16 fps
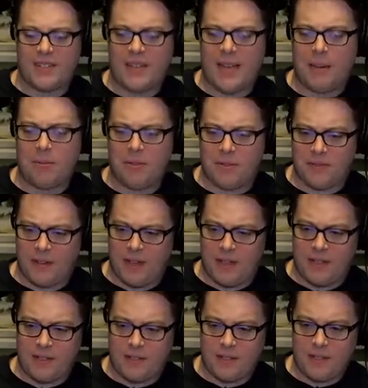slap to his
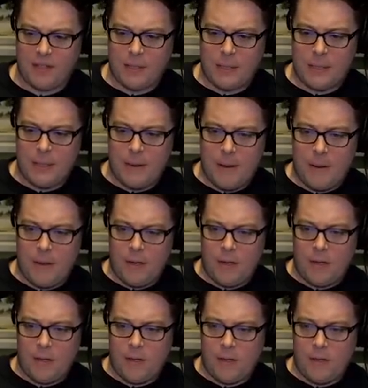face.
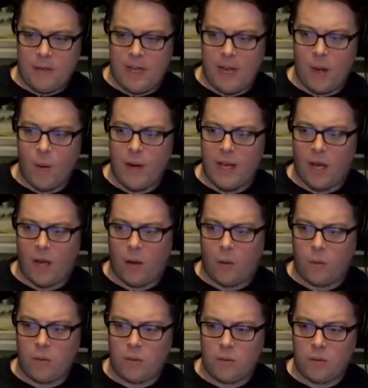Here we go.